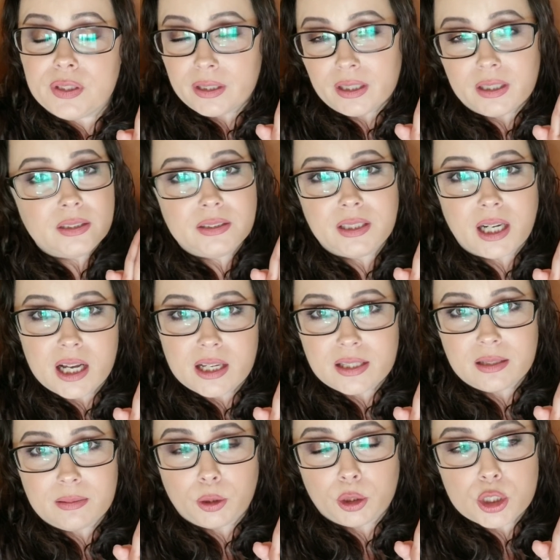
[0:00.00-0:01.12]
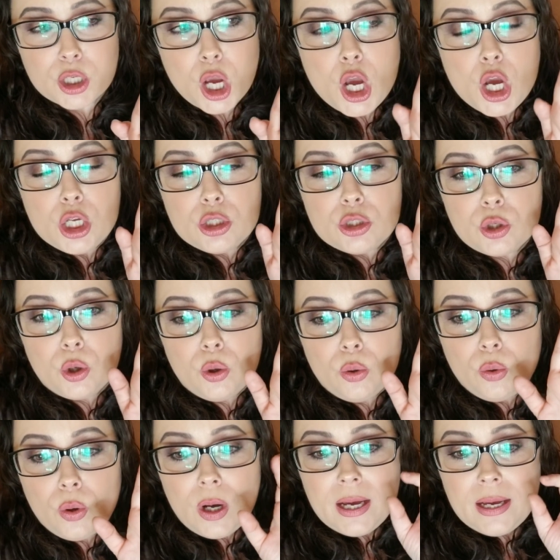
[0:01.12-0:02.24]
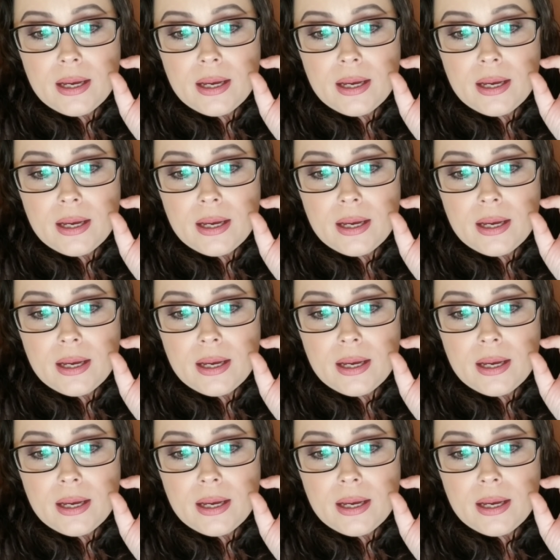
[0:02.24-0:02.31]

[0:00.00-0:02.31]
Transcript: the customers. So,